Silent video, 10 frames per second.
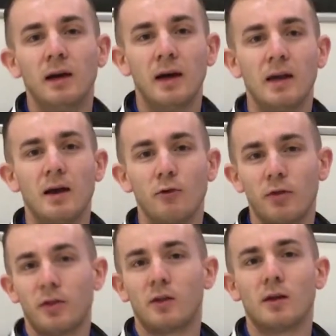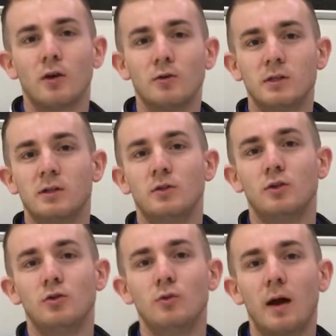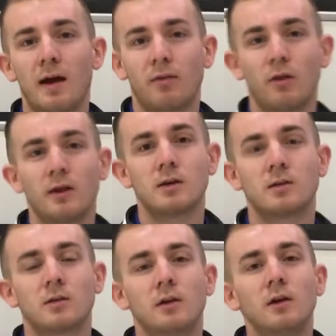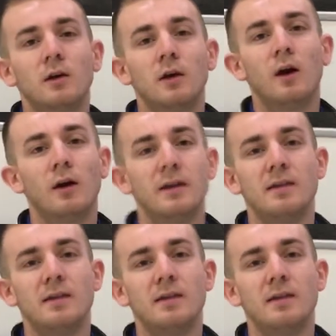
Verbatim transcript: and everything that goes into athletics uh,